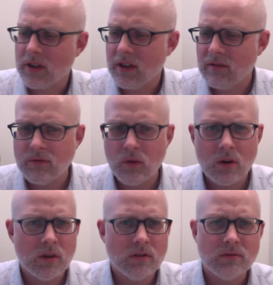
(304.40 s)
and
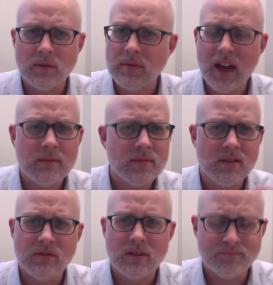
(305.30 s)
informal, sometimes
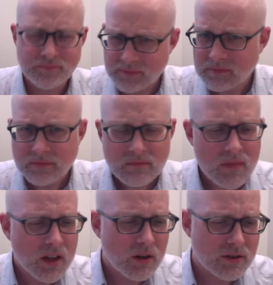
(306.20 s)
different,
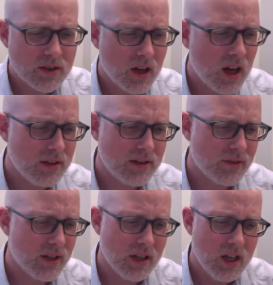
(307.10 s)

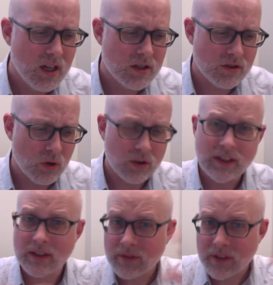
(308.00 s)
different, just totally
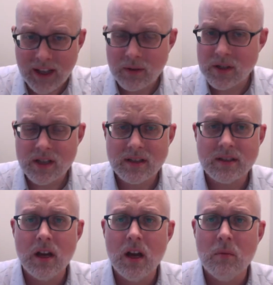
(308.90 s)
different languages.
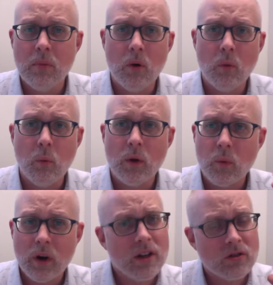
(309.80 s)
But when
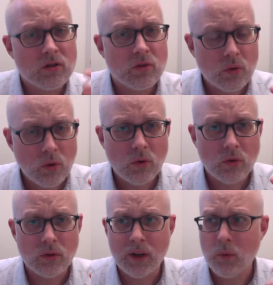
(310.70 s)
we're in
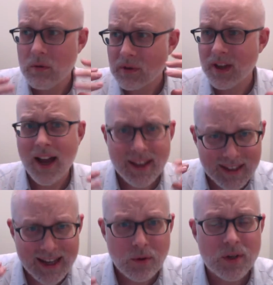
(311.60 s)
school, like, we rely on
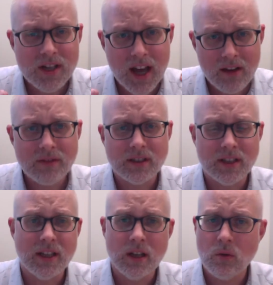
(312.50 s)
language
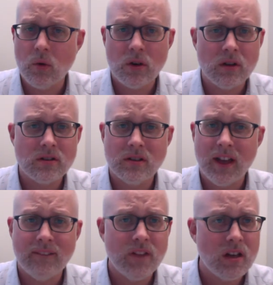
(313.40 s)
heavily in order to
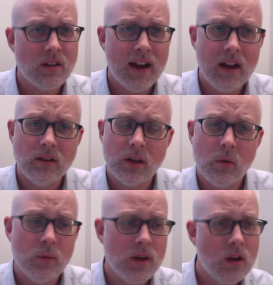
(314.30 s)
like figure out like
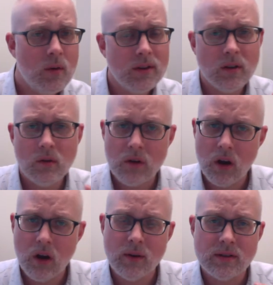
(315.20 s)
what we know and don't
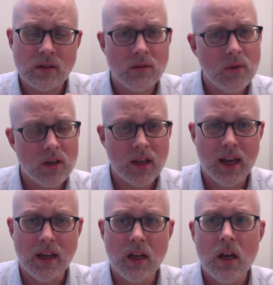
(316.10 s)
know and to
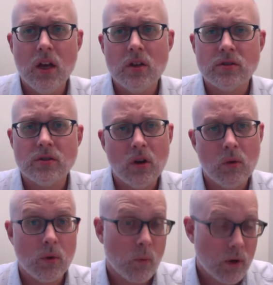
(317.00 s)
communicate. So
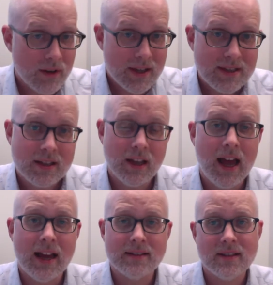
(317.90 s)
when we're in this
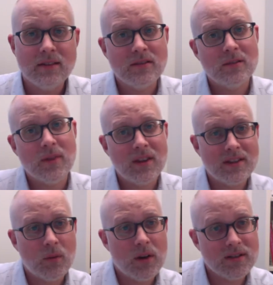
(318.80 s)
class, these are some of the things
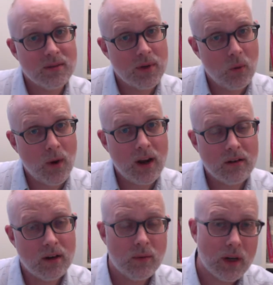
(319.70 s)
I want us to be
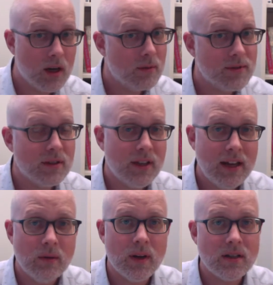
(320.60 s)
aware of when it comes to
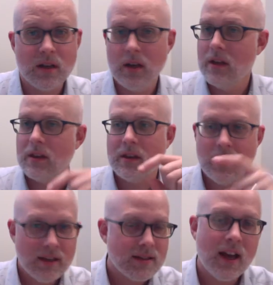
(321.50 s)
language.
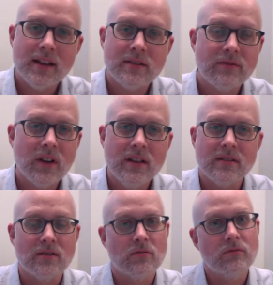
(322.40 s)
These kinds of
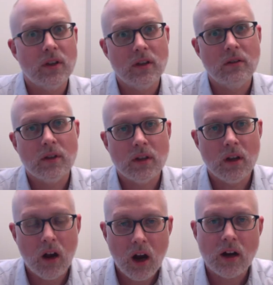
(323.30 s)
phrases are really, really
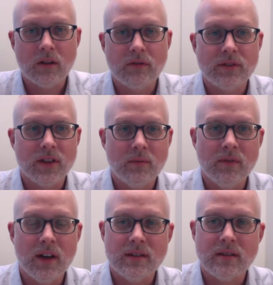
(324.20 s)
hard for some
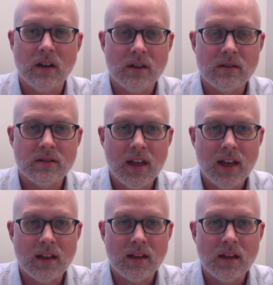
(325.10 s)
of us to
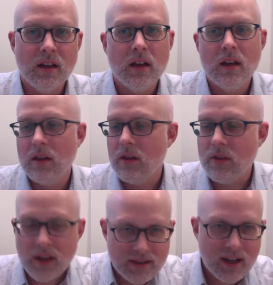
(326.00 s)
understand.
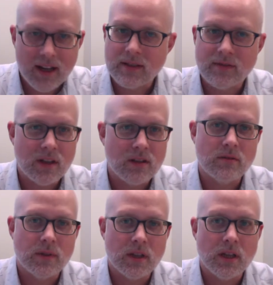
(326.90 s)
These kinds of things are
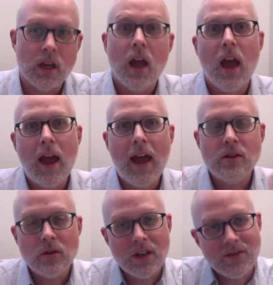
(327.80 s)
really,
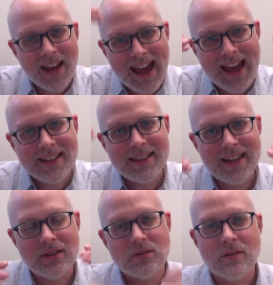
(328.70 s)
and you could even add to
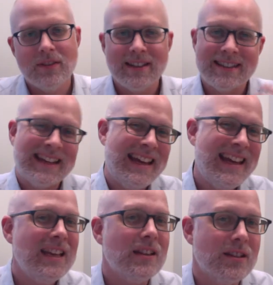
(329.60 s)
that sort of thing as like a
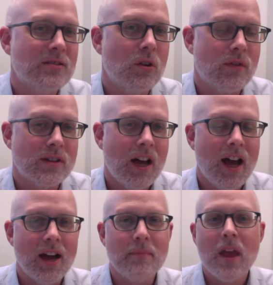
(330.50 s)
hit list over
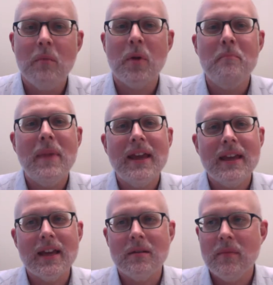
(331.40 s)
time. But make
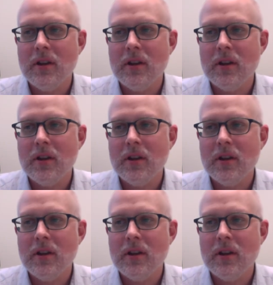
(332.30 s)
it,